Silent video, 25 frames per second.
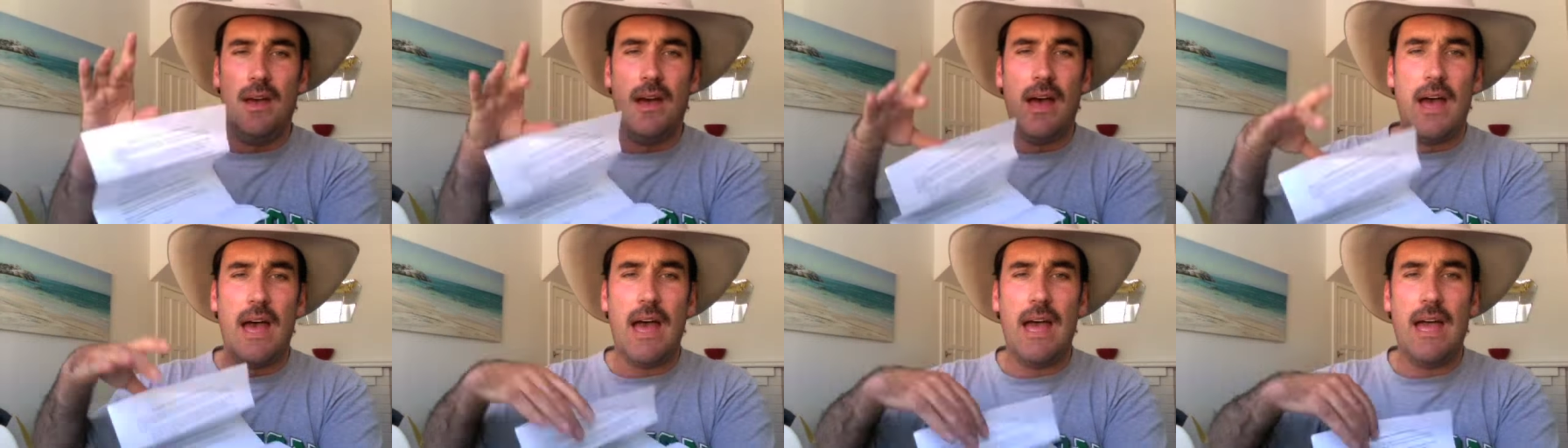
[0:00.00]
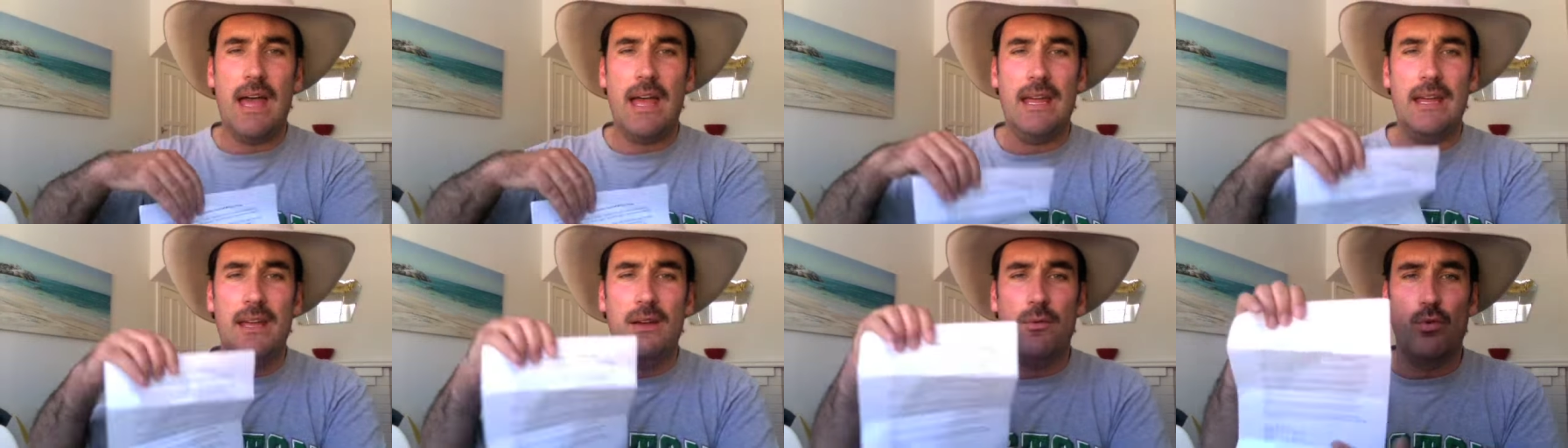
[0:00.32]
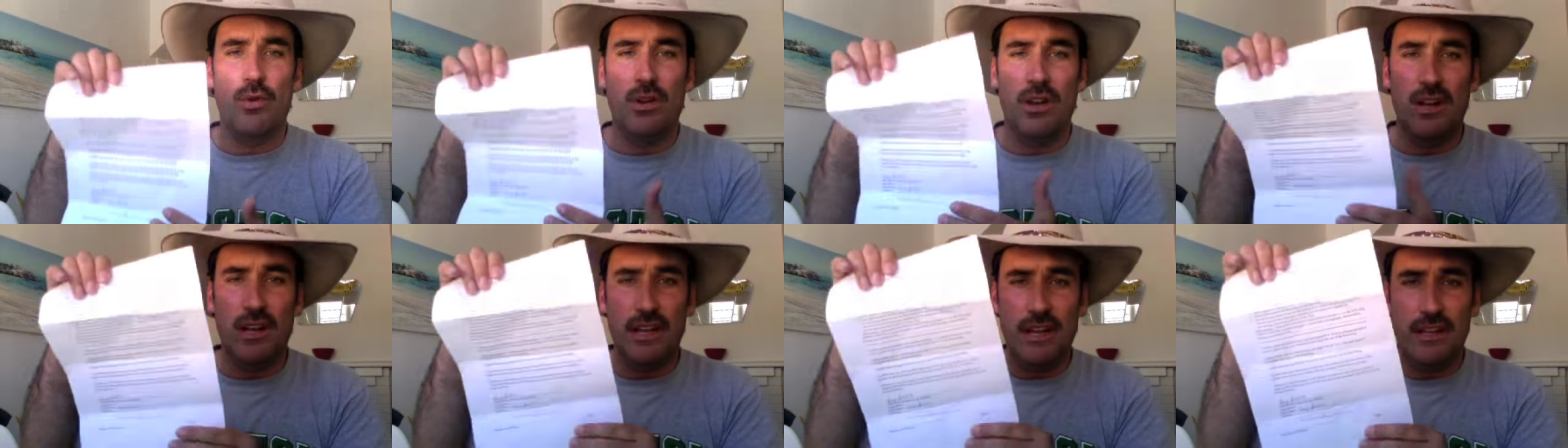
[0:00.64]
a
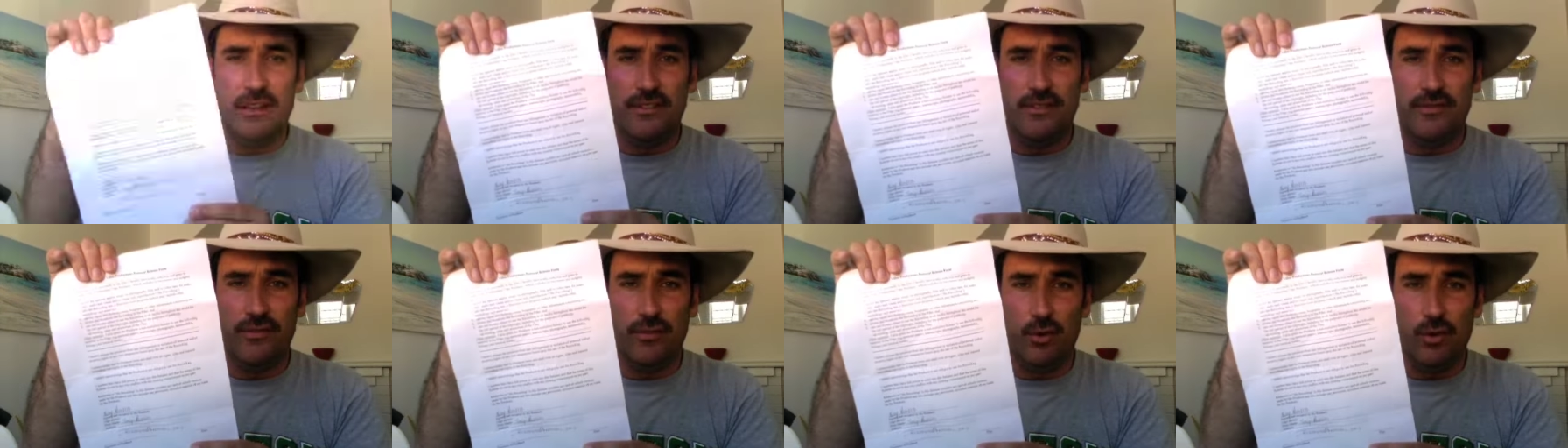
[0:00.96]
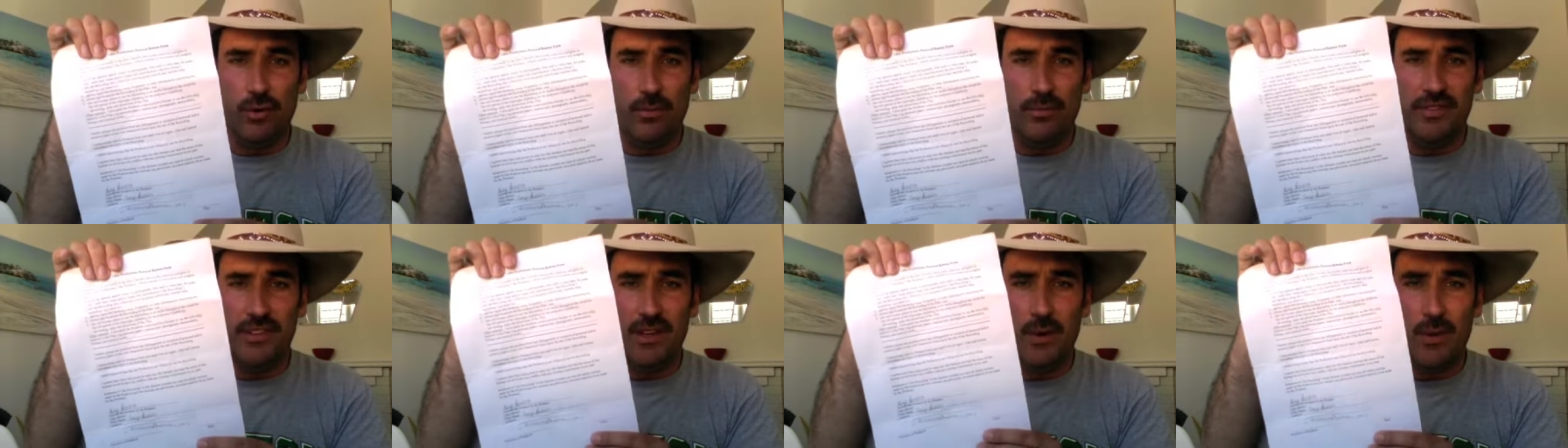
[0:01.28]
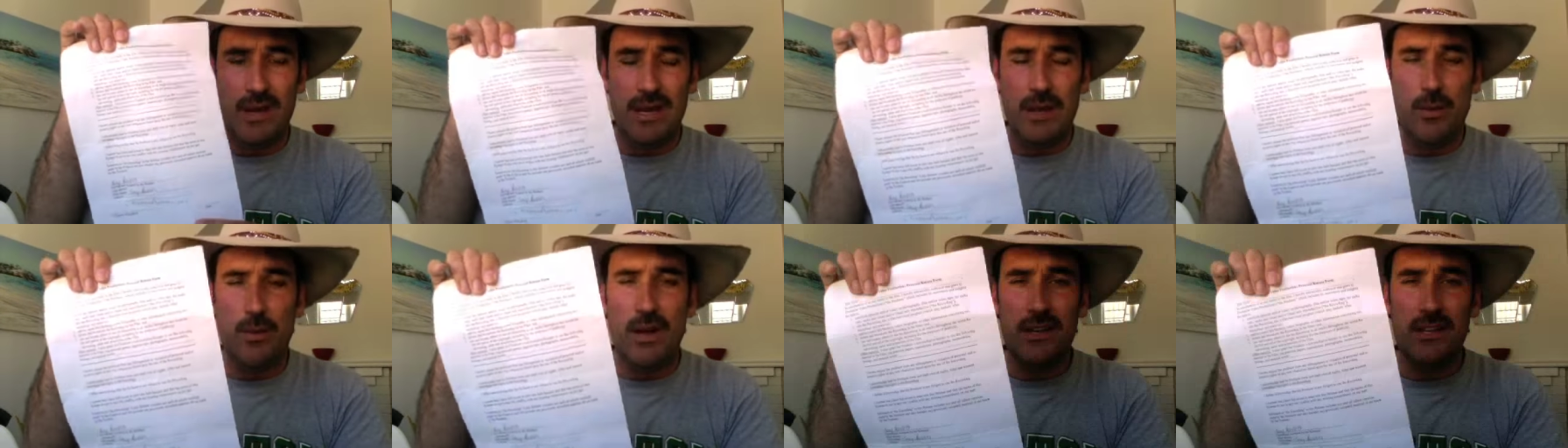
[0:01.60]
release form. So
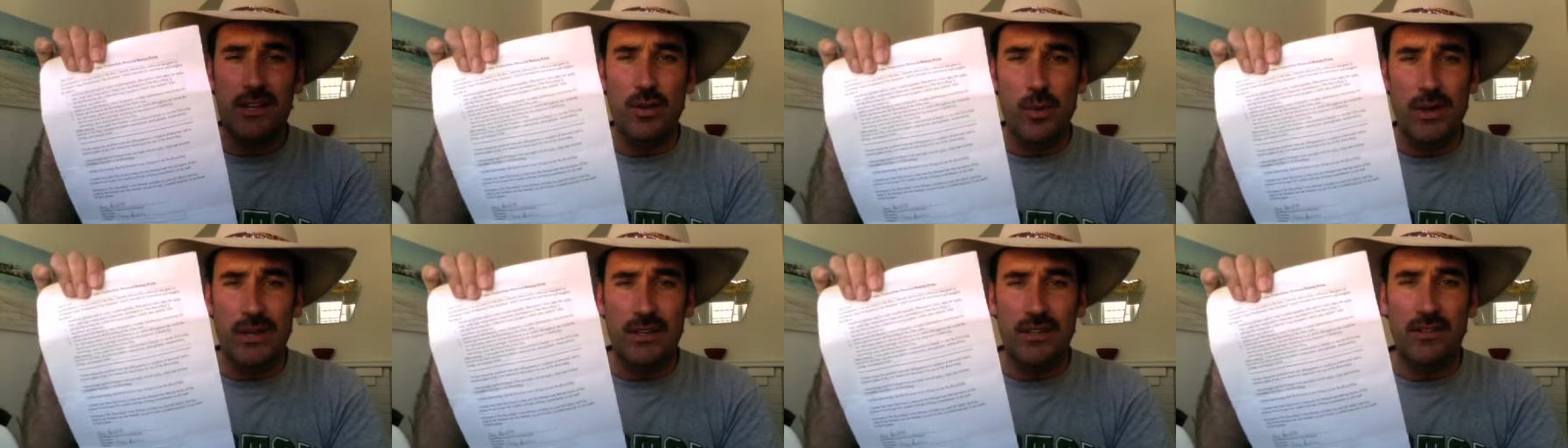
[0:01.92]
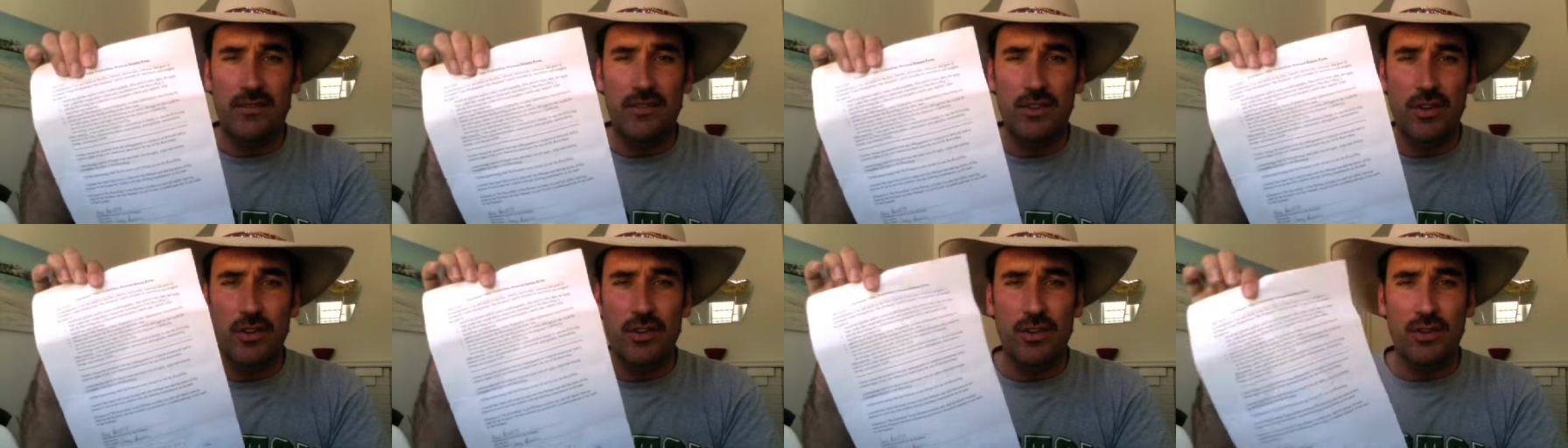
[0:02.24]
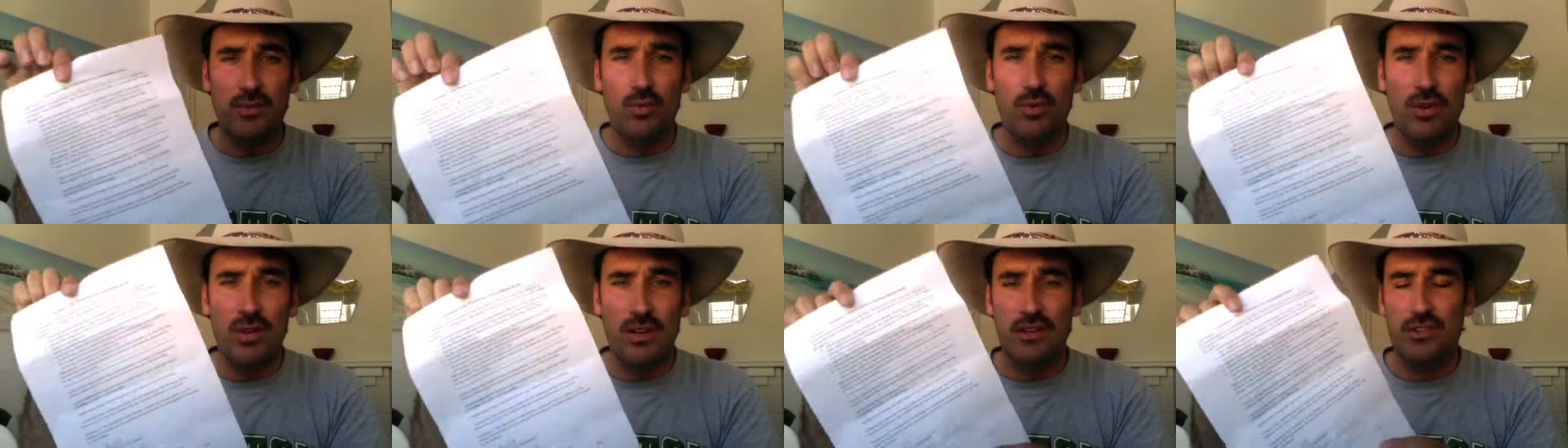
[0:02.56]
anyone you interview, you
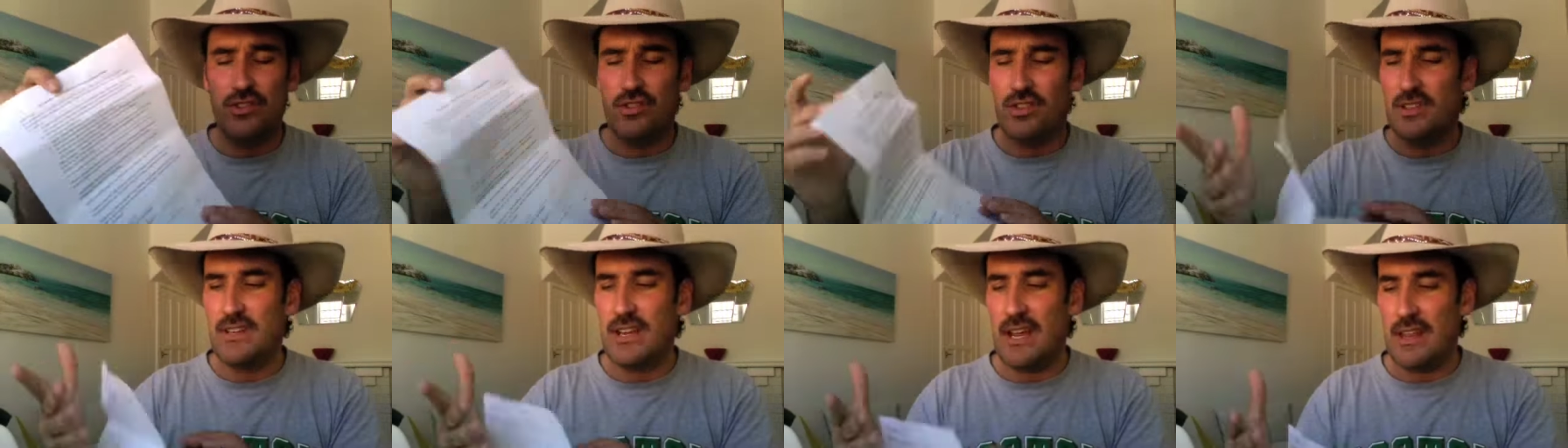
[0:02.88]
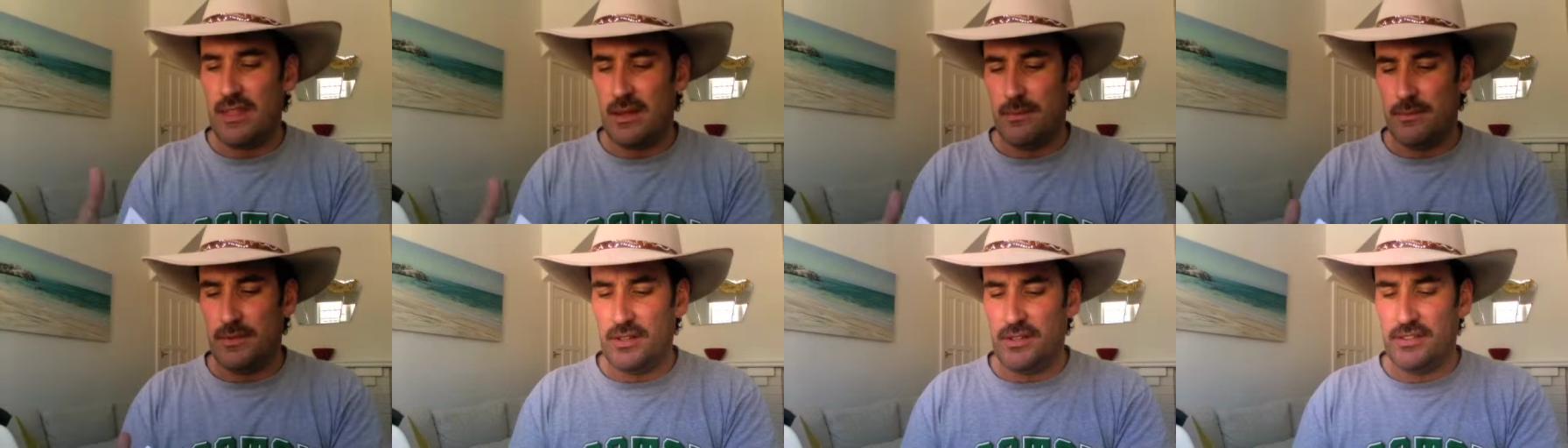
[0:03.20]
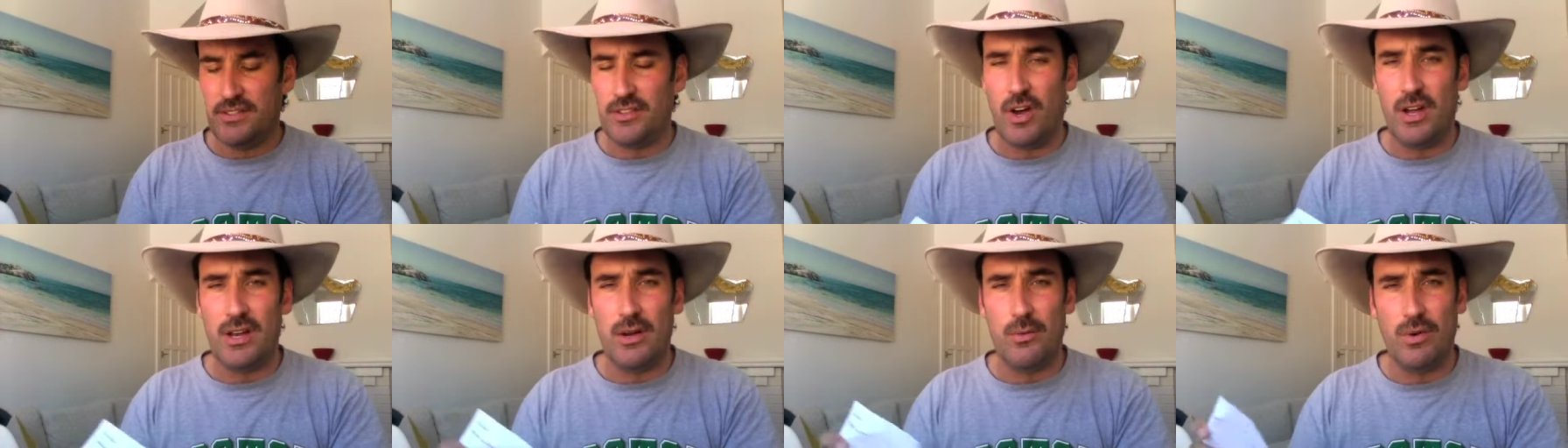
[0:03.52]
really should get them to
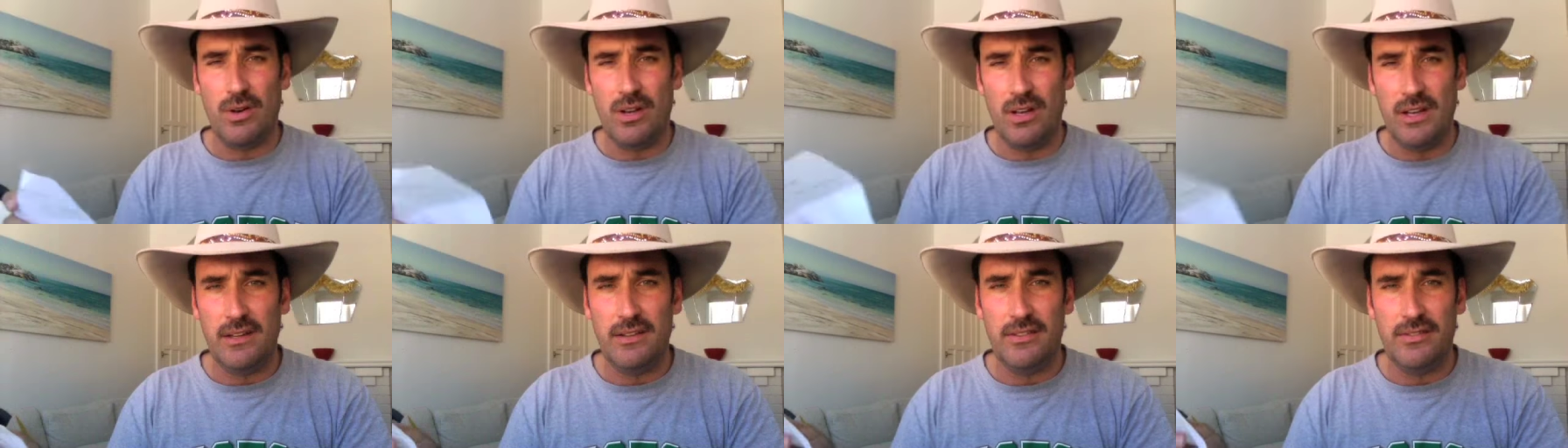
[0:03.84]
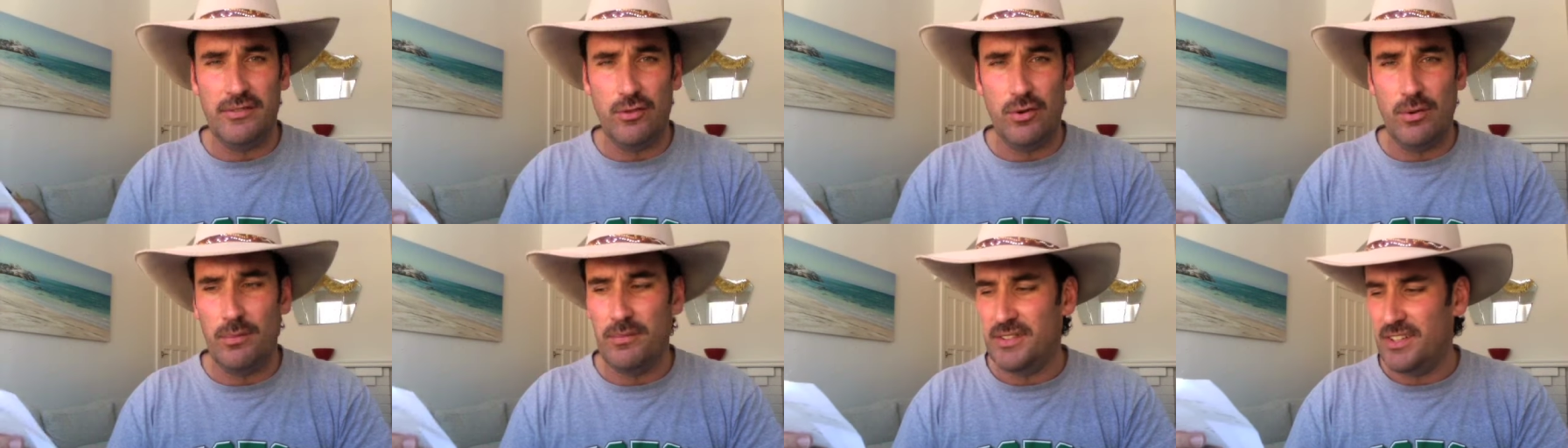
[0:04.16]
sign a release form,